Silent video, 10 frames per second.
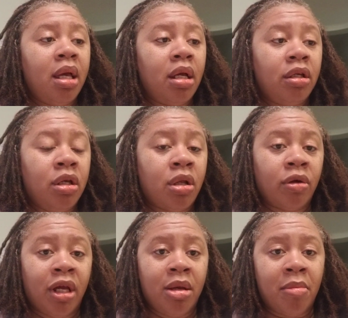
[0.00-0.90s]

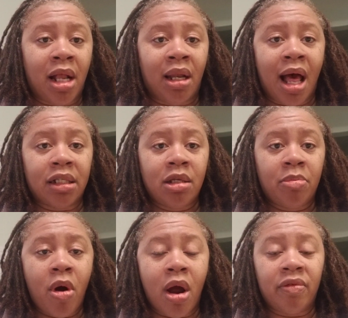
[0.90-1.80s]
getting my lock to
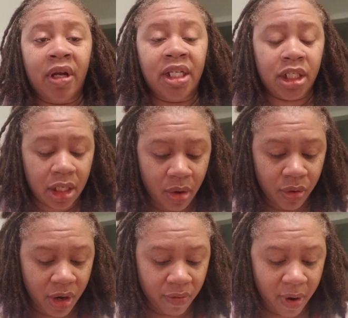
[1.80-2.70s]
part ratio
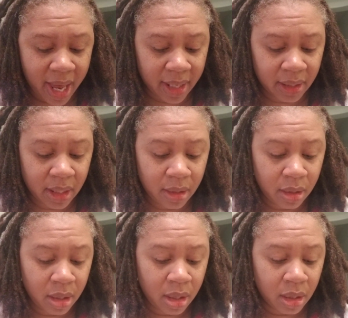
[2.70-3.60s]
correct
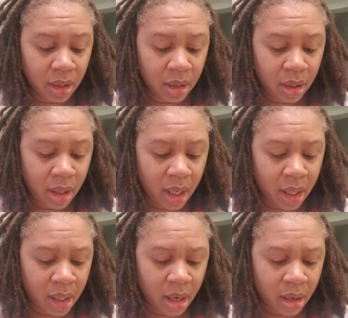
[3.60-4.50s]

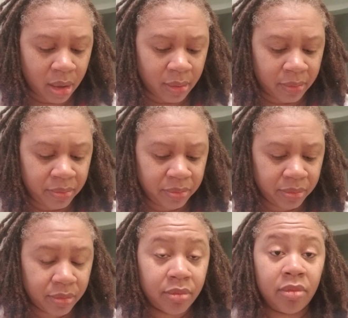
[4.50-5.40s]
and
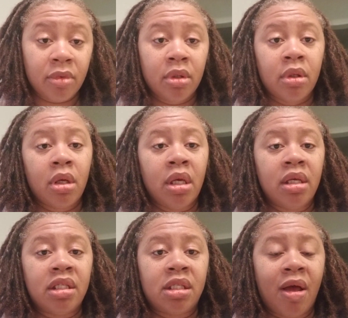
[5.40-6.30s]

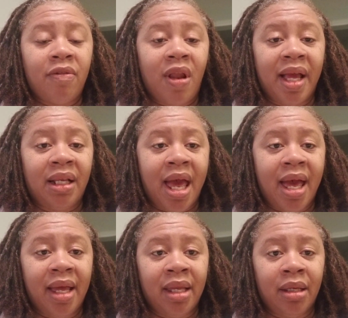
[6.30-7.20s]
stuff like
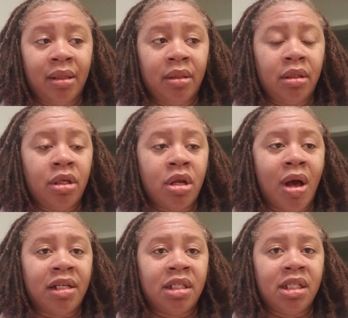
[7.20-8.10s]
that. And,
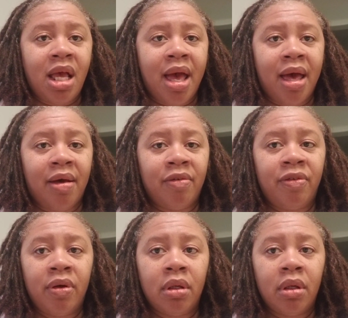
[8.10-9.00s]
I just have
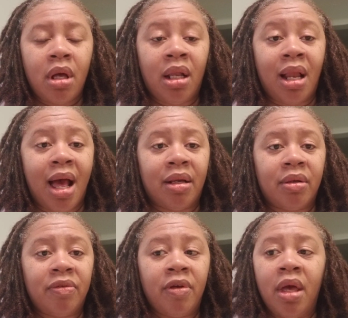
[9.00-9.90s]
a lot
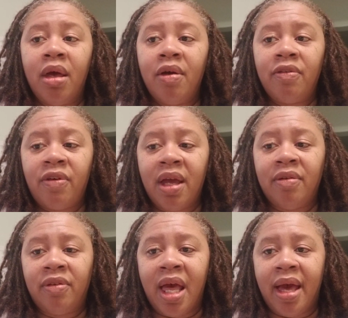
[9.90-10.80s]
of
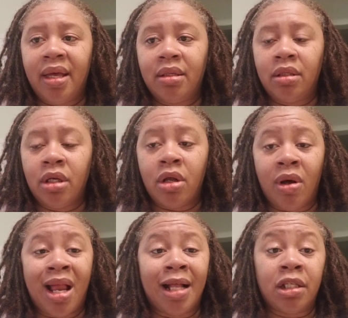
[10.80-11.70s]
faith that,
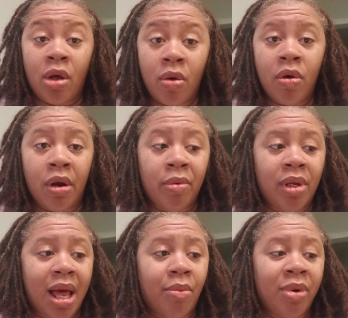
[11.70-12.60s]
and I told her
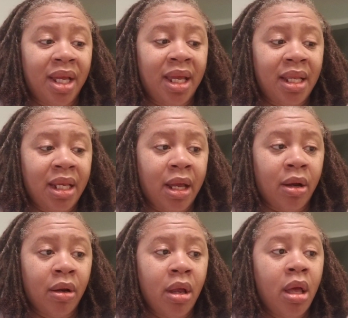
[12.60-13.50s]
when I went in
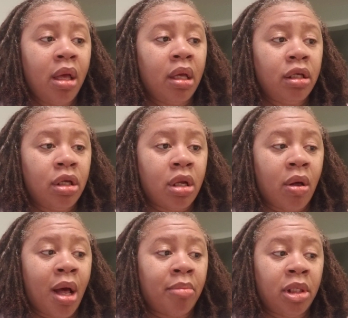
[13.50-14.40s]
there,
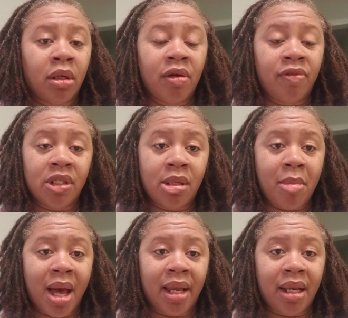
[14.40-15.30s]
I'm looking for
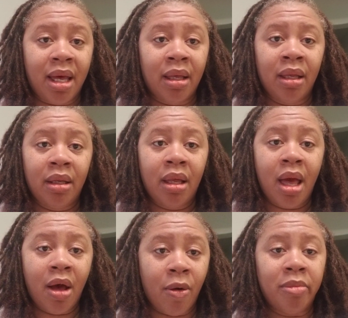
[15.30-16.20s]
somebody to
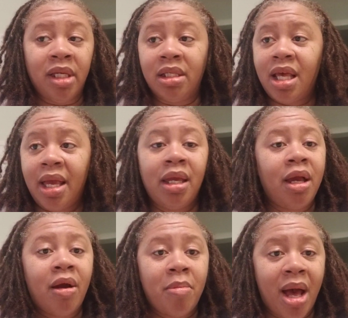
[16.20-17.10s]
help me take
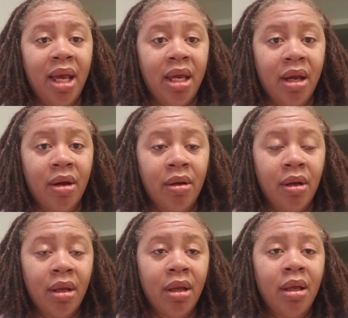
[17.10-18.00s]
care of my hair
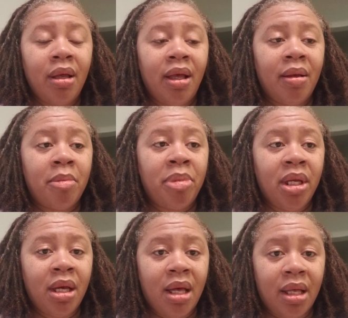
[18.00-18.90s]

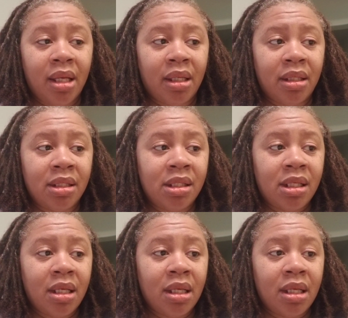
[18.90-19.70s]
because